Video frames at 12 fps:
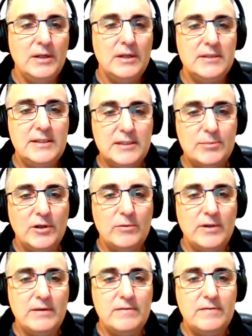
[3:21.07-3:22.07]

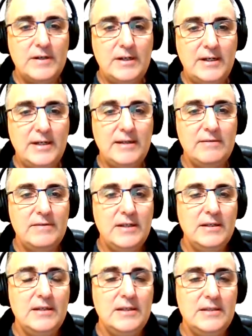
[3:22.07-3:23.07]
6.15
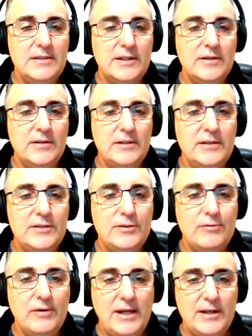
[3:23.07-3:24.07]
is going to
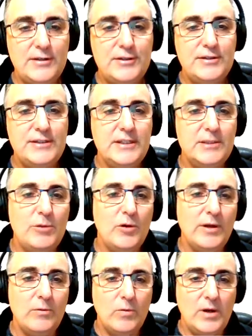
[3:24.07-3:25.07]
round to
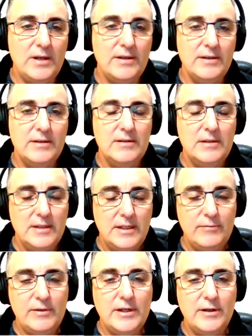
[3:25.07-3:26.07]
6.1
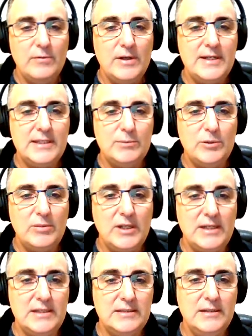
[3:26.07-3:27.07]
if we go to 1 decimal
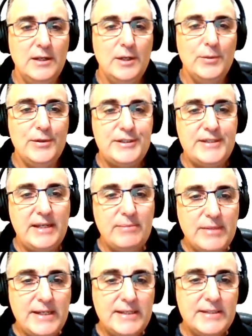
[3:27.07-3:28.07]
place, which then
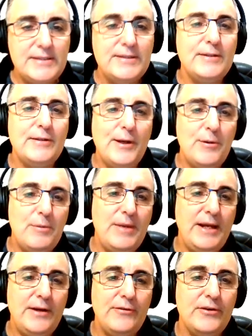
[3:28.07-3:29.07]
means the lower
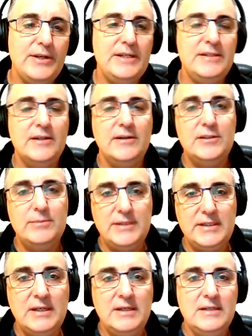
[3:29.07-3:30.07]
boundary is going to
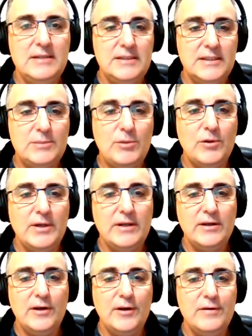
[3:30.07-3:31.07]
be
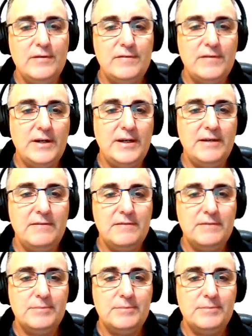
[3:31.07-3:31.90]
6.05.